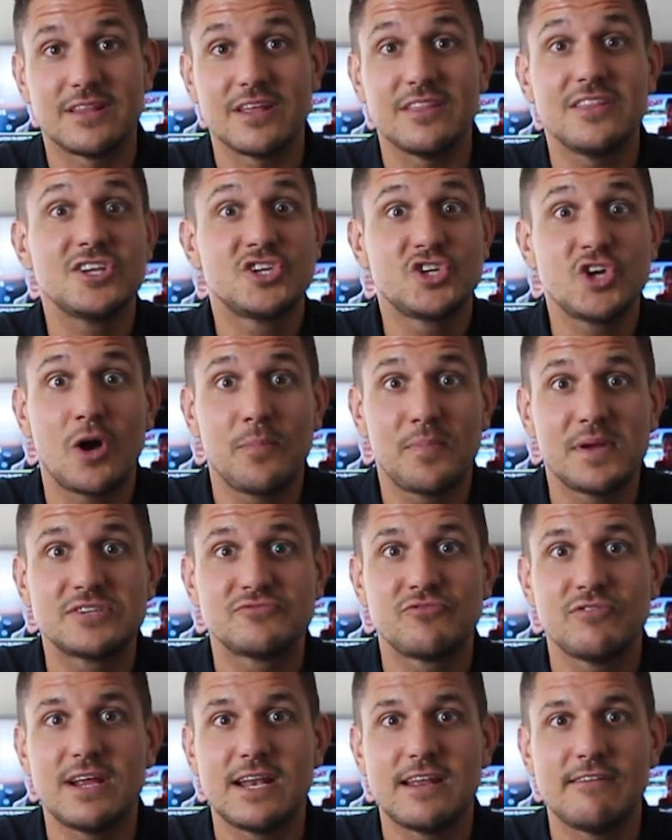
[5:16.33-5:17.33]
that the job is
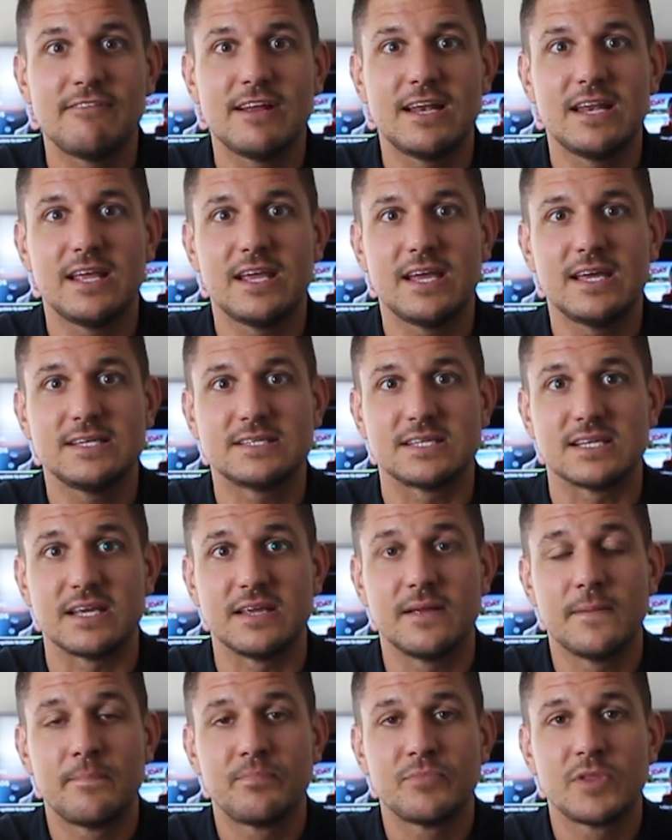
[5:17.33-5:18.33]
really, really
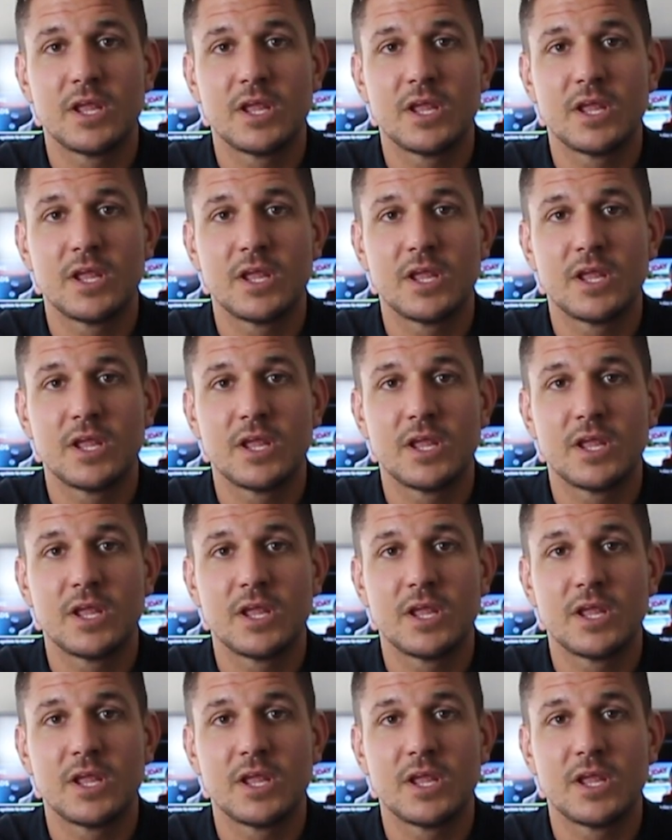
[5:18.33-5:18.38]
easy.